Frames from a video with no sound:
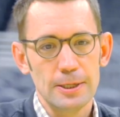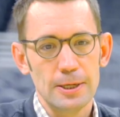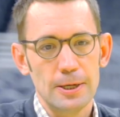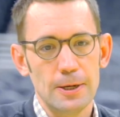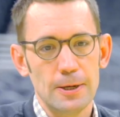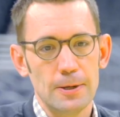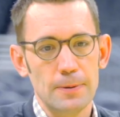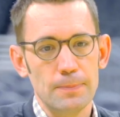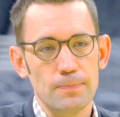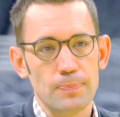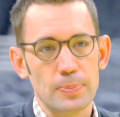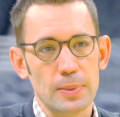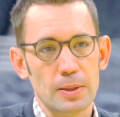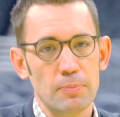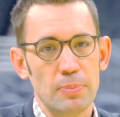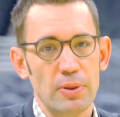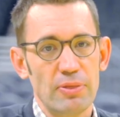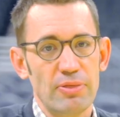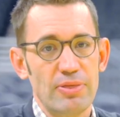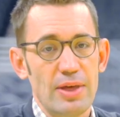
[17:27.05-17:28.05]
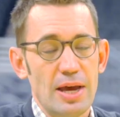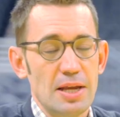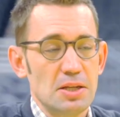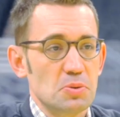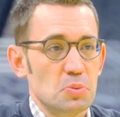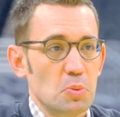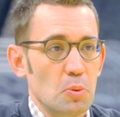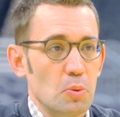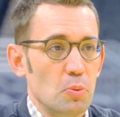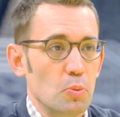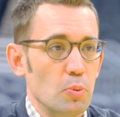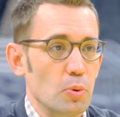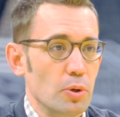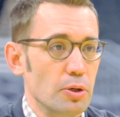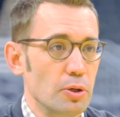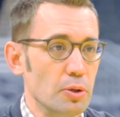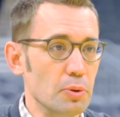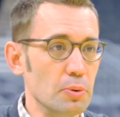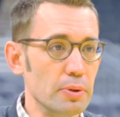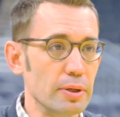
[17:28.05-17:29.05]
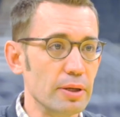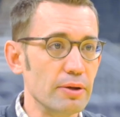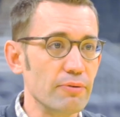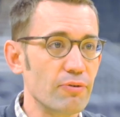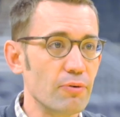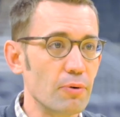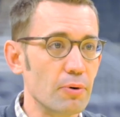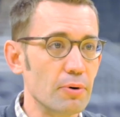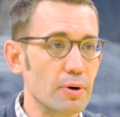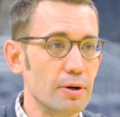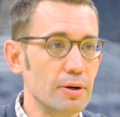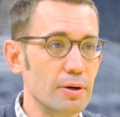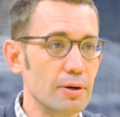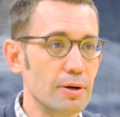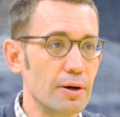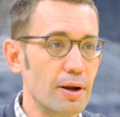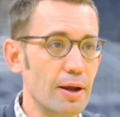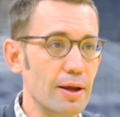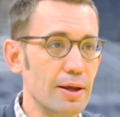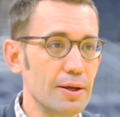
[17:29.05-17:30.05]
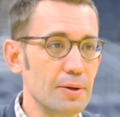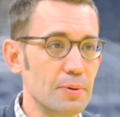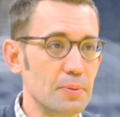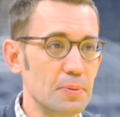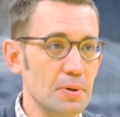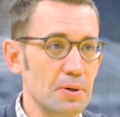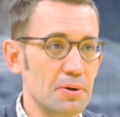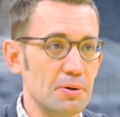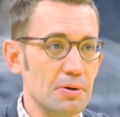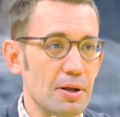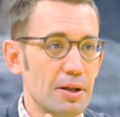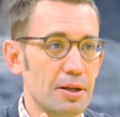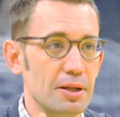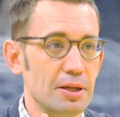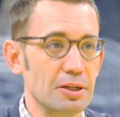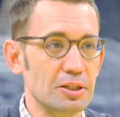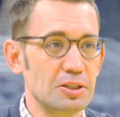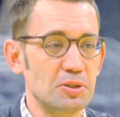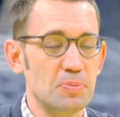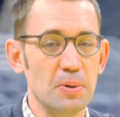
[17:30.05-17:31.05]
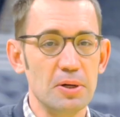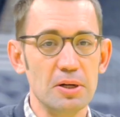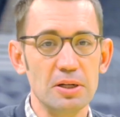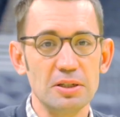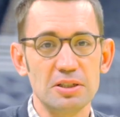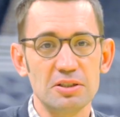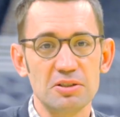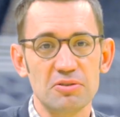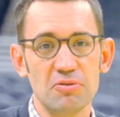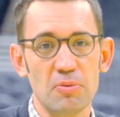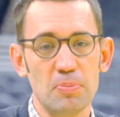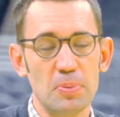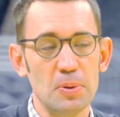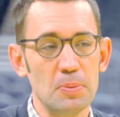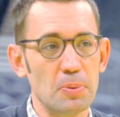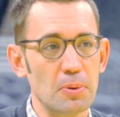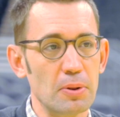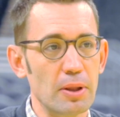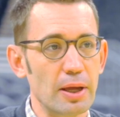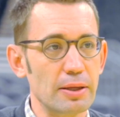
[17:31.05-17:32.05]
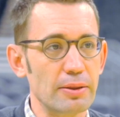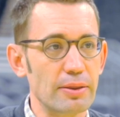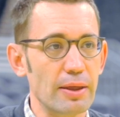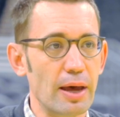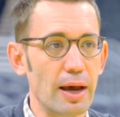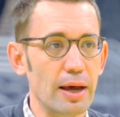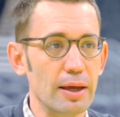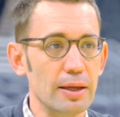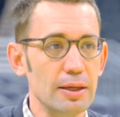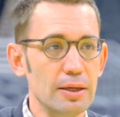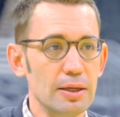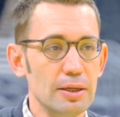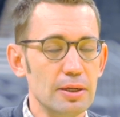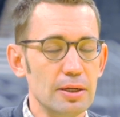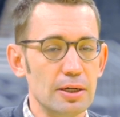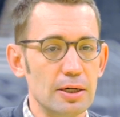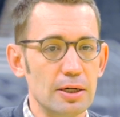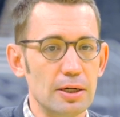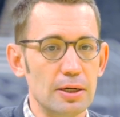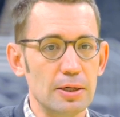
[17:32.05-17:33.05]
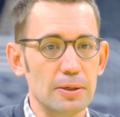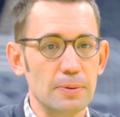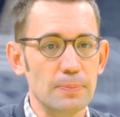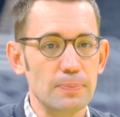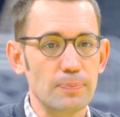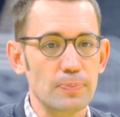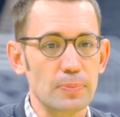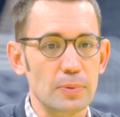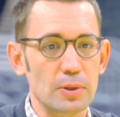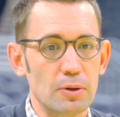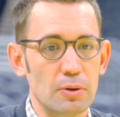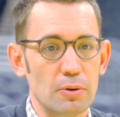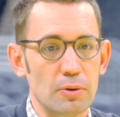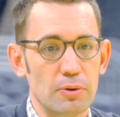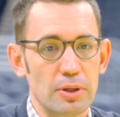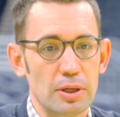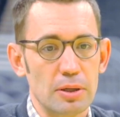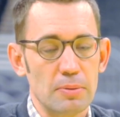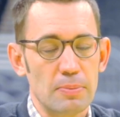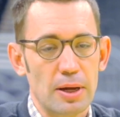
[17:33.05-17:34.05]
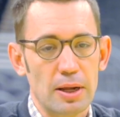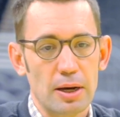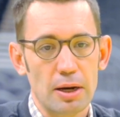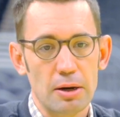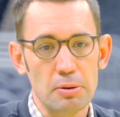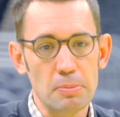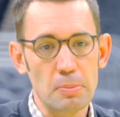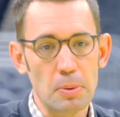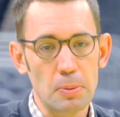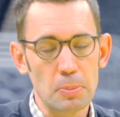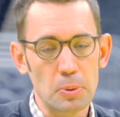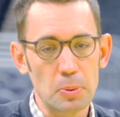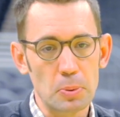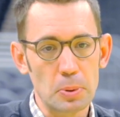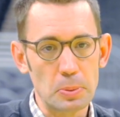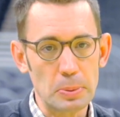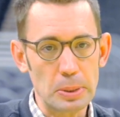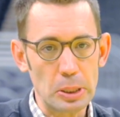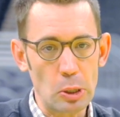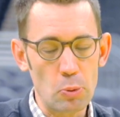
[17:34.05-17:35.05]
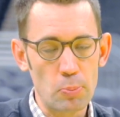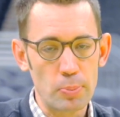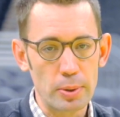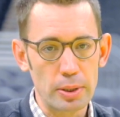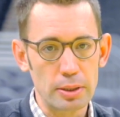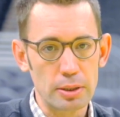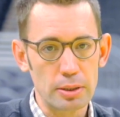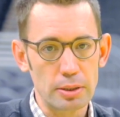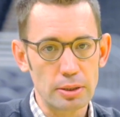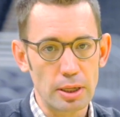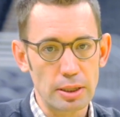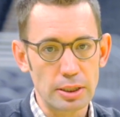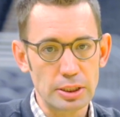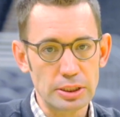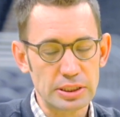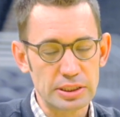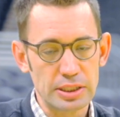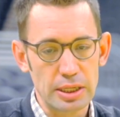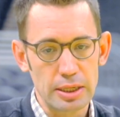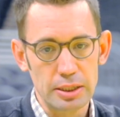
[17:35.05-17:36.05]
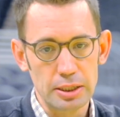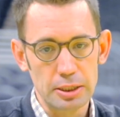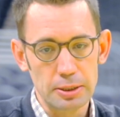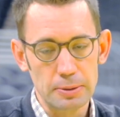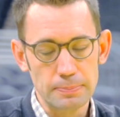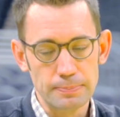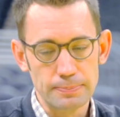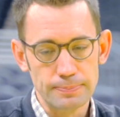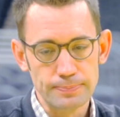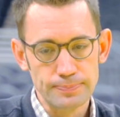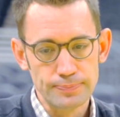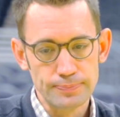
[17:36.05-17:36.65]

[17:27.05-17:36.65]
um, but that's what we're doing it for, right? right. We're creating right. experiences for people like that. Um, you know, I think about, I remember when we opened Yankee Stadium,